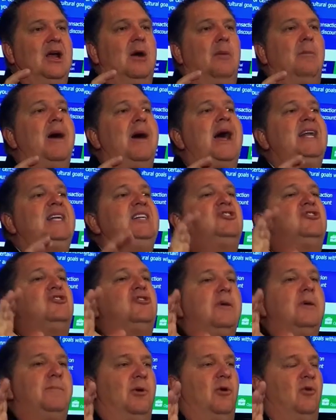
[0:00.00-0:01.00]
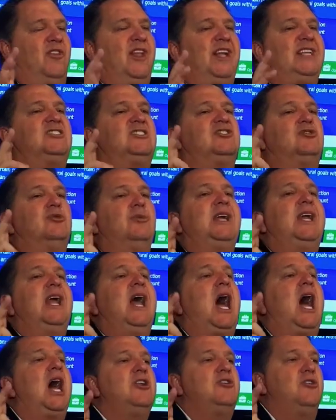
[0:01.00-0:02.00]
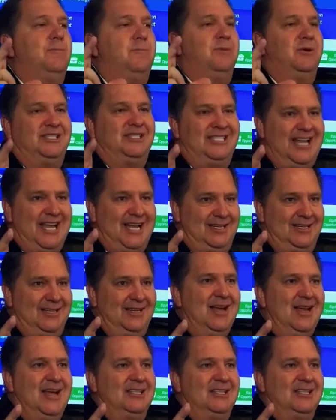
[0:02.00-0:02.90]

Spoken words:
Mine tripled. That's 300%.